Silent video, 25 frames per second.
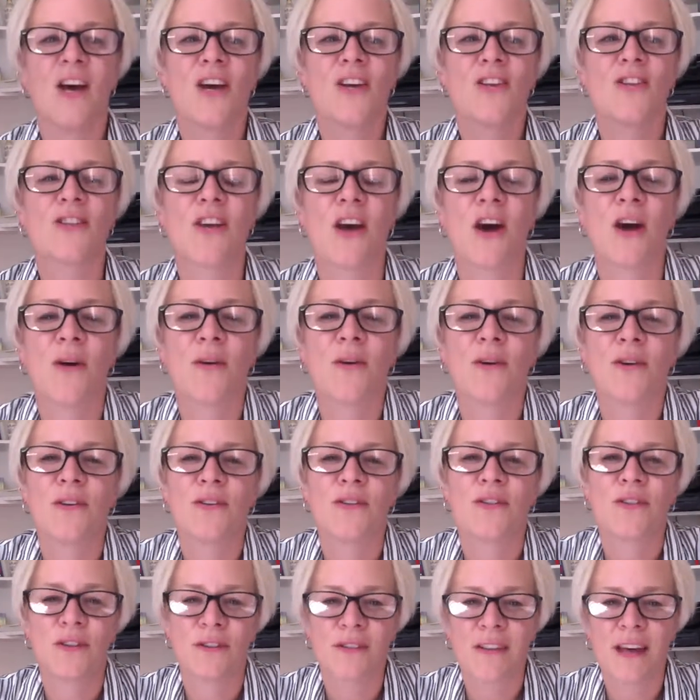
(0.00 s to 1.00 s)
So
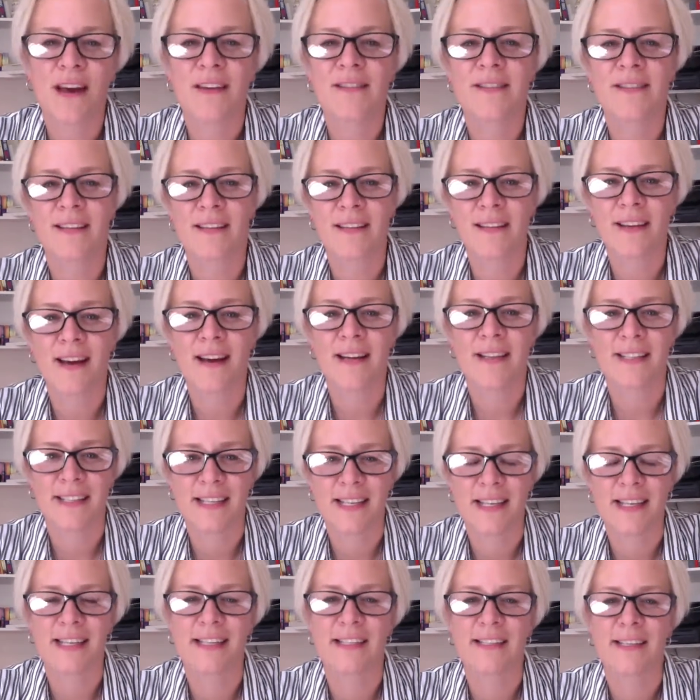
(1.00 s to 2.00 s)

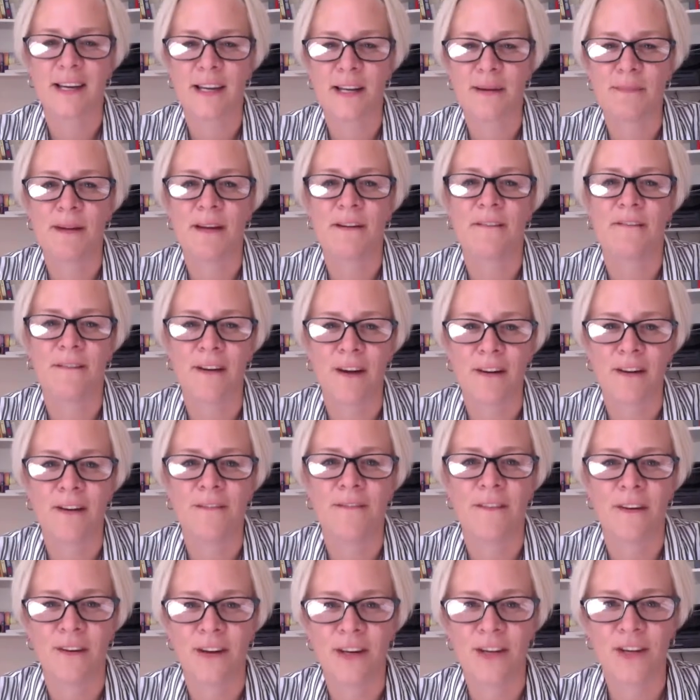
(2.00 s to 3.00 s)
2019 is going to be a very,
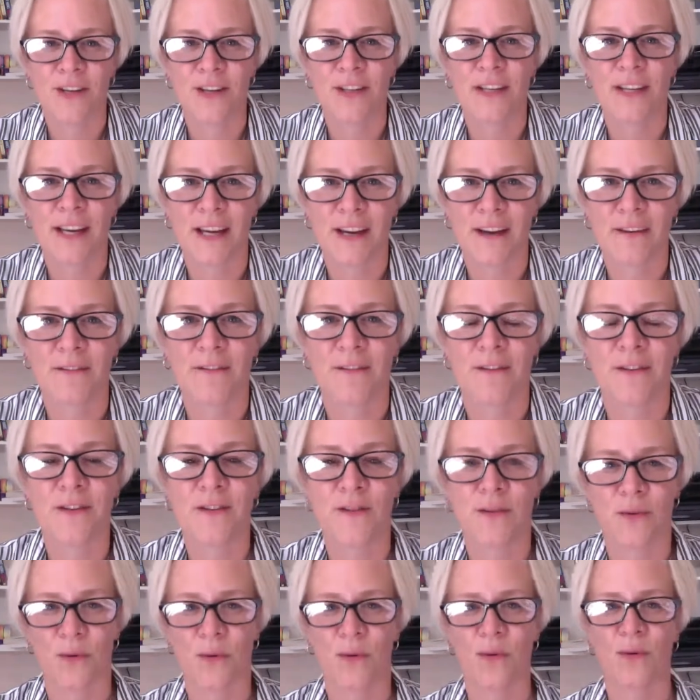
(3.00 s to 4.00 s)
very good year for
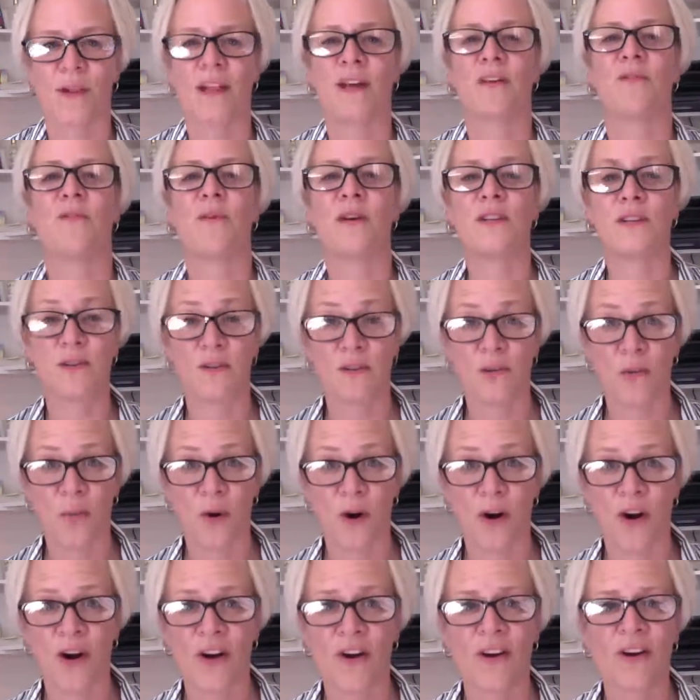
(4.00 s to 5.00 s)
us all if we do the
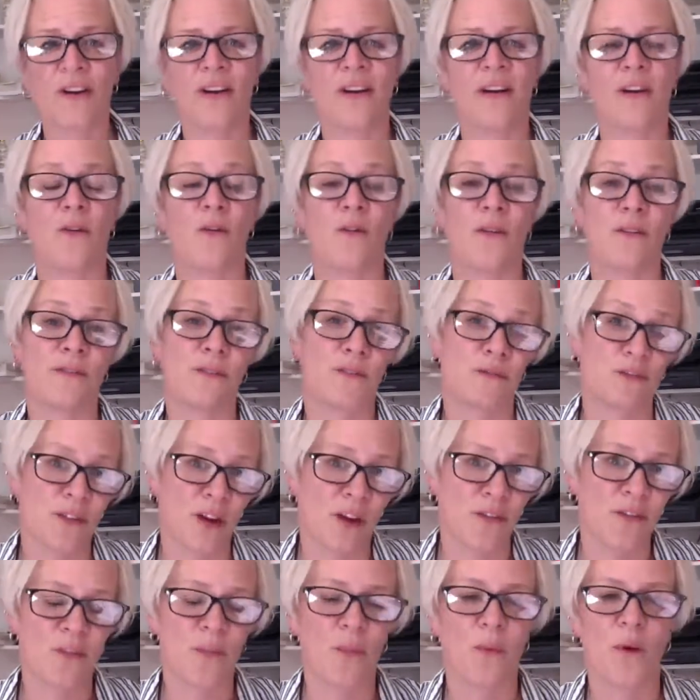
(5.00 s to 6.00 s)
work, or if you've
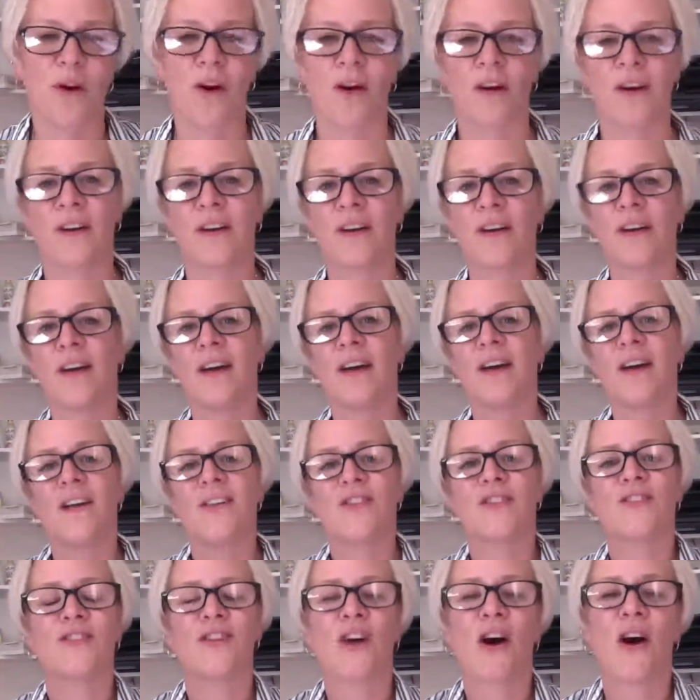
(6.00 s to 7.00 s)
done the work.
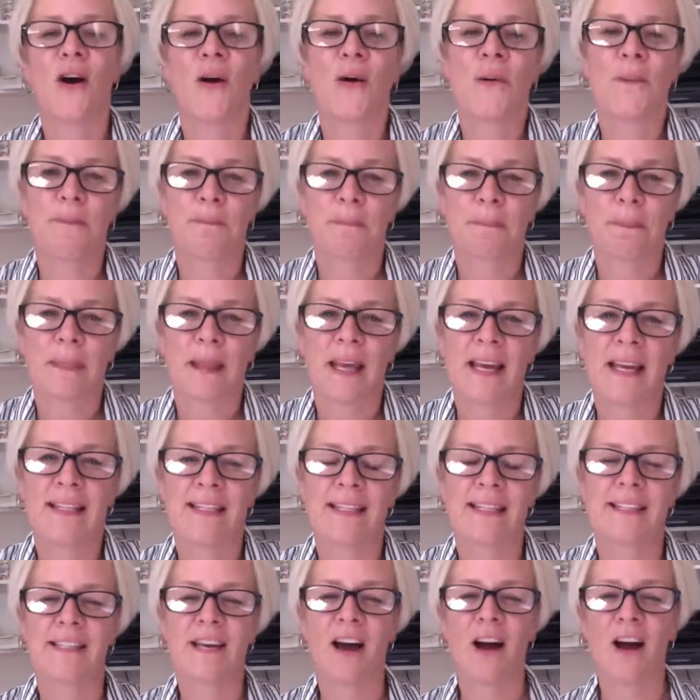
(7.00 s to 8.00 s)
So it's
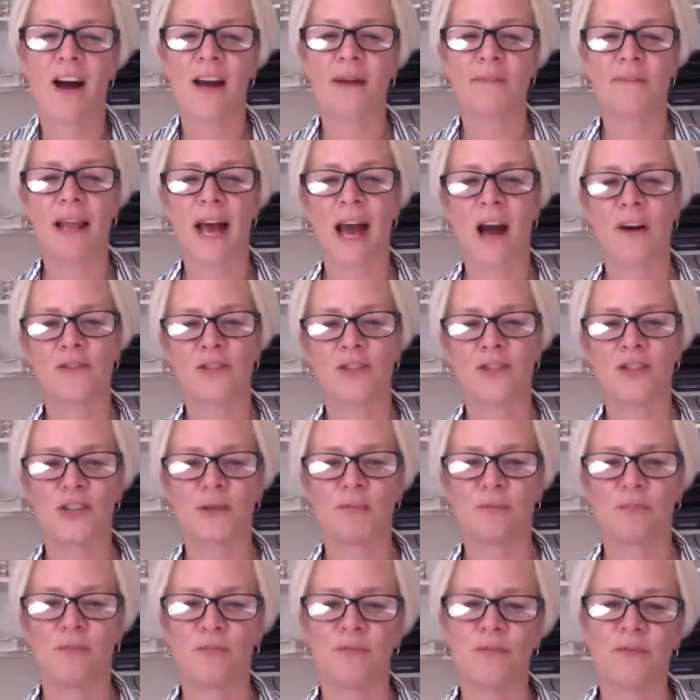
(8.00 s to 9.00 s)
a time now to
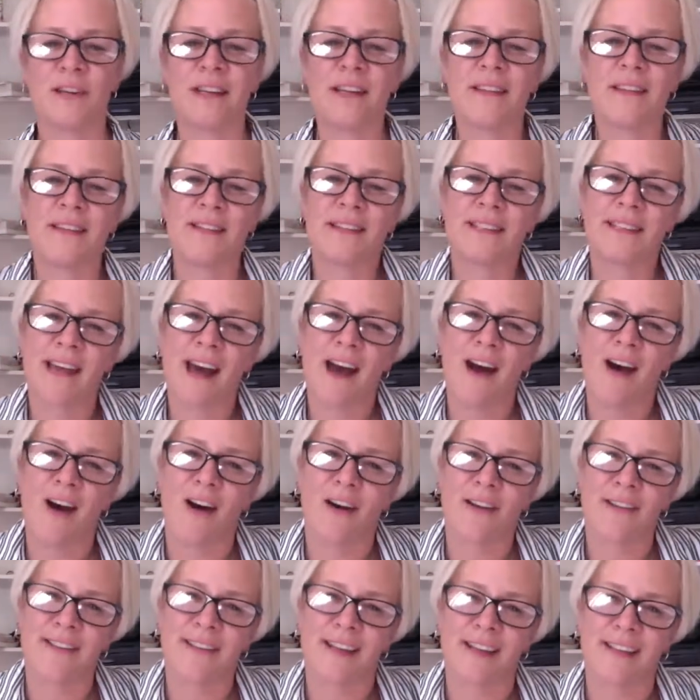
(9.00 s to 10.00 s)
just breathe into that
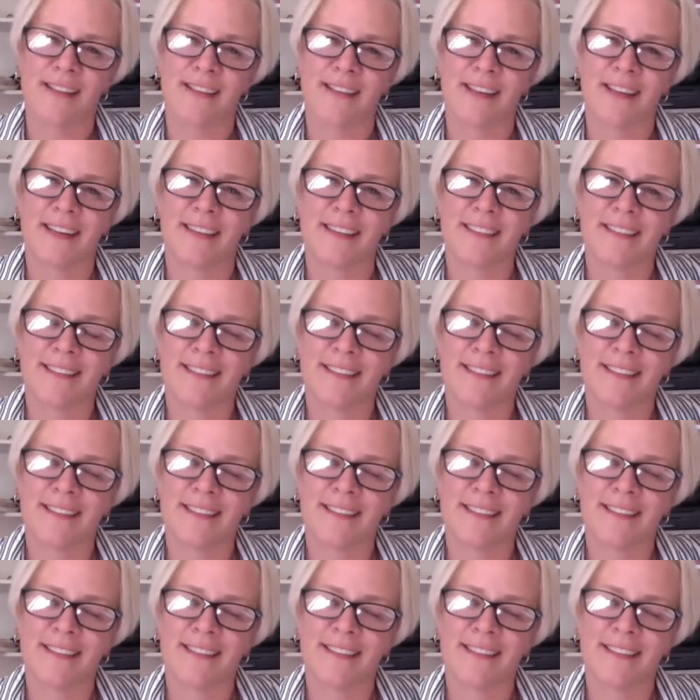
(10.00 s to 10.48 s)
heart center.